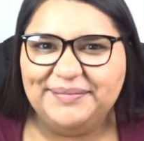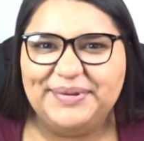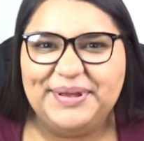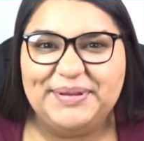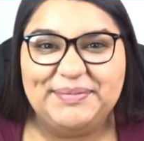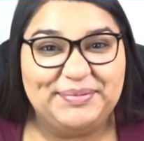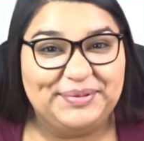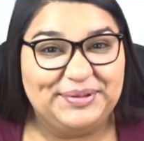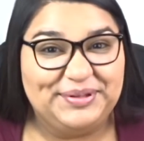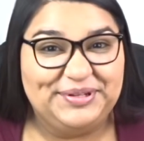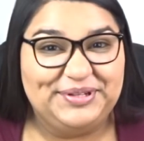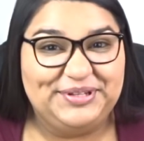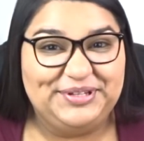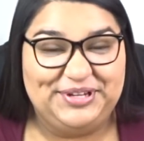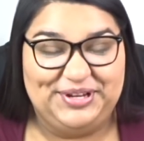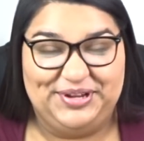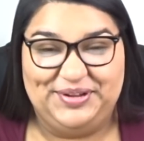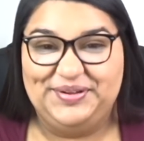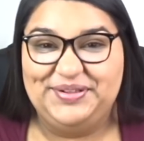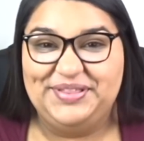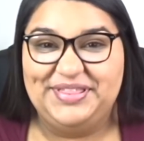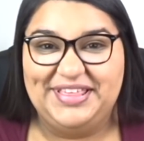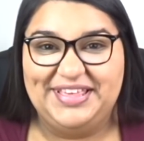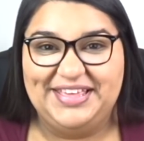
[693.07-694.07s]
People
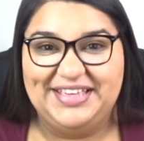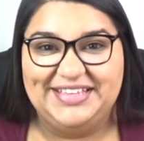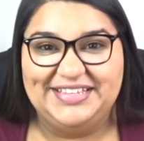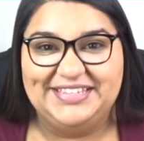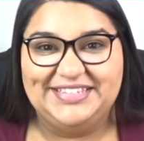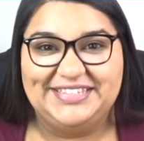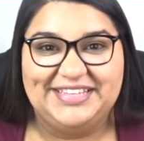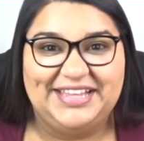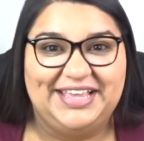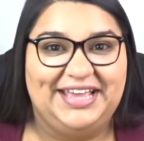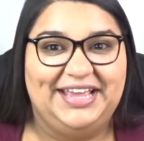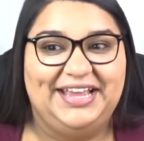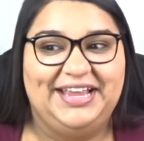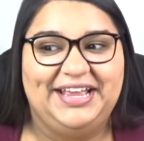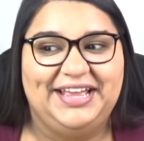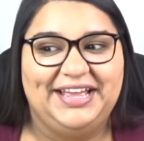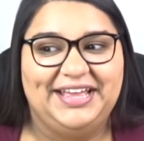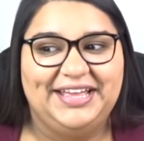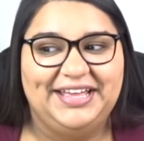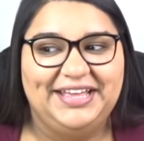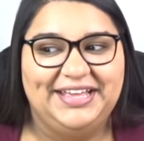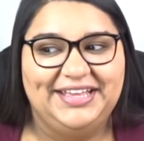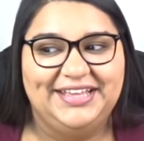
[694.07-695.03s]
do this? Like